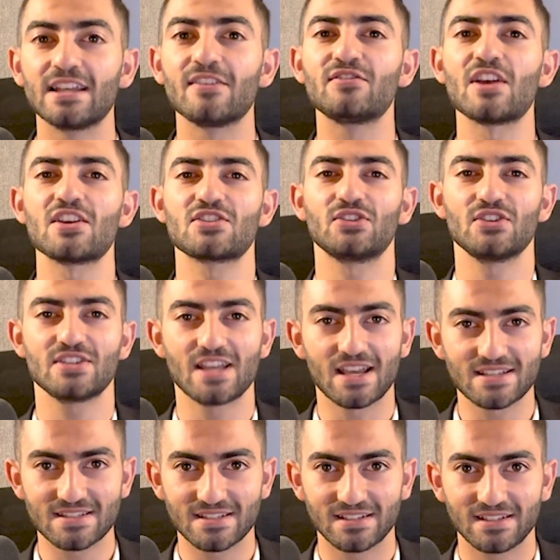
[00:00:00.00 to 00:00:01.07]
If the answer is
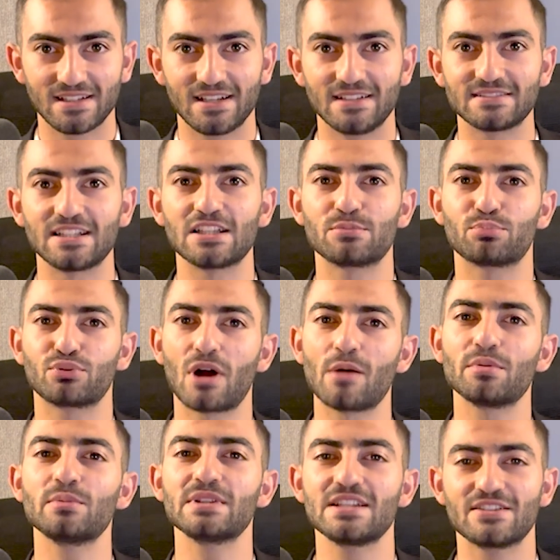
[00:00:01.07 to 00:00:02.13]
yes, then it
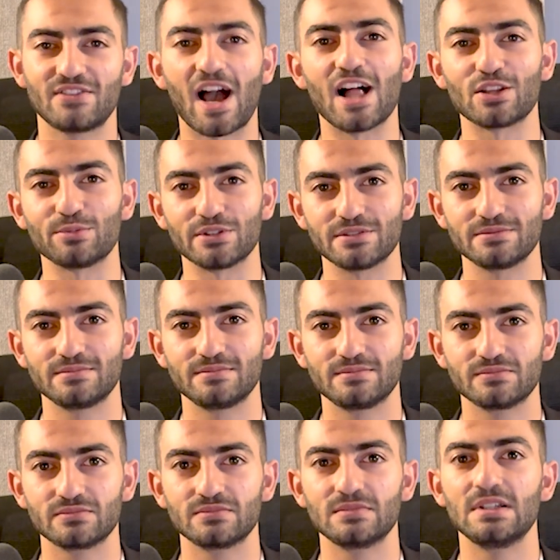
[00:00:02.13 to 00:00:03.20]
probably is valuable.
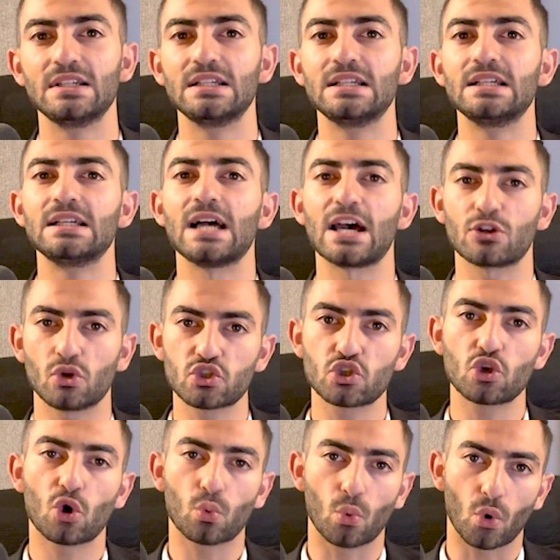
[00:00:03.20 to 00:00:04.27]
And also
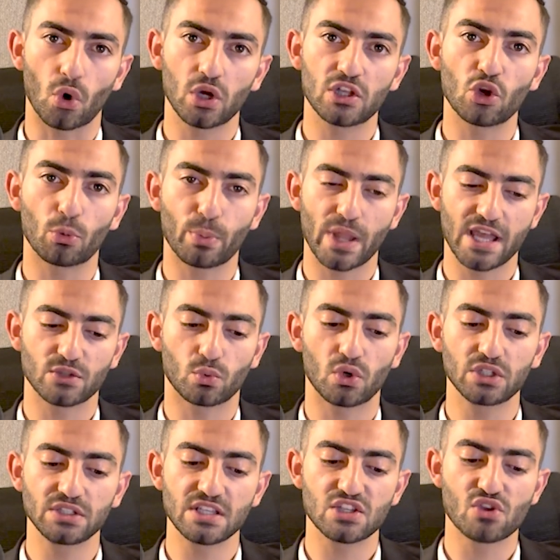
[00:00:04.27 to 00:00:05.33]
your work, your planned
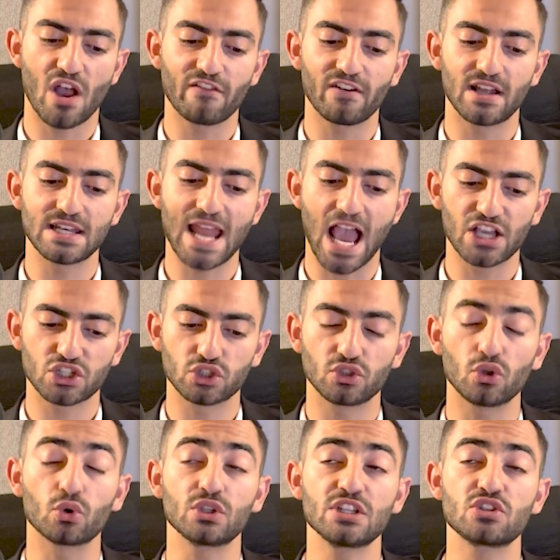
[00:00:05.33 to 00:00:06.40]
work needs to have national
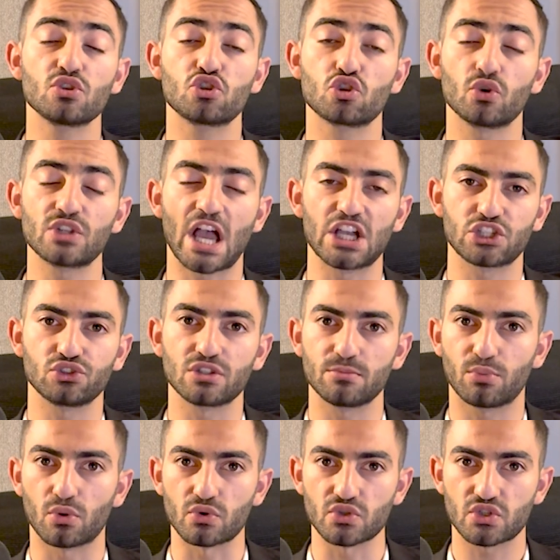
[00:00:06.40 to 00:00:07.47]
or needs to show national
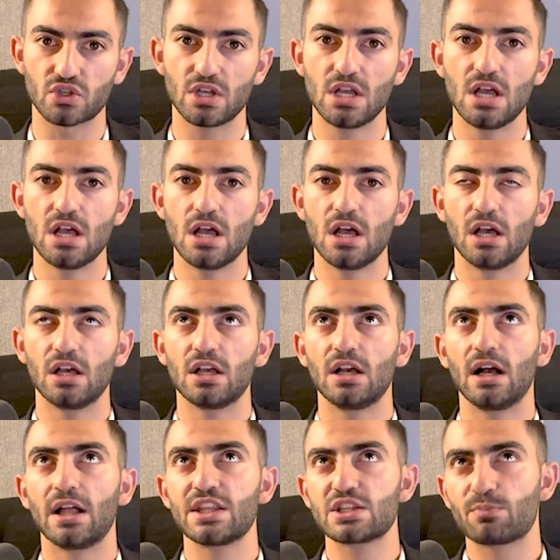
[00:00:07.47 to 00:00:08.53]
importance.
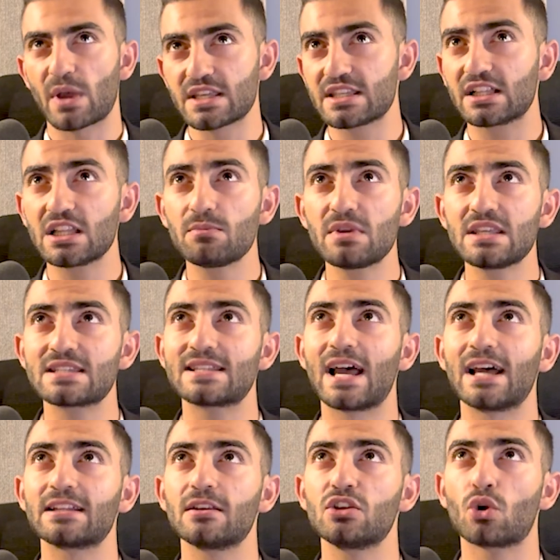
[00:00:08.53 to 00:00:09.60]
This basically means
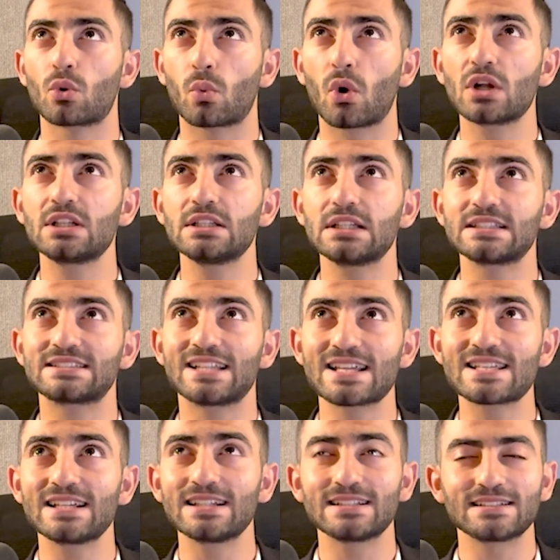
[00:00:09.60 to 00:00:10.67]
that your work
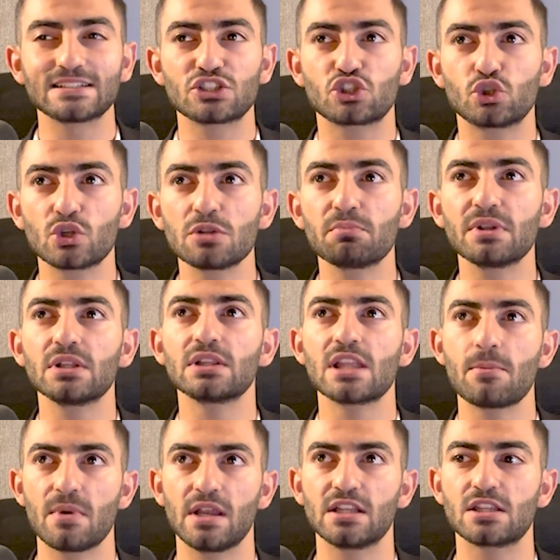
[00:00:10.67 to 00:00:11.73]
shouldn't be
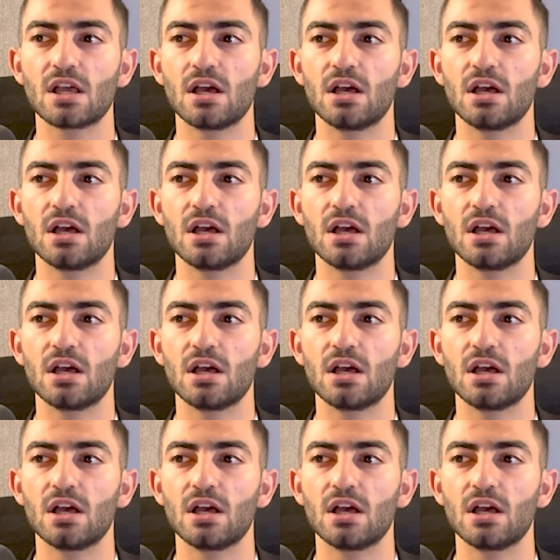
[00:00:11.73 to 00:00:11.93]
limited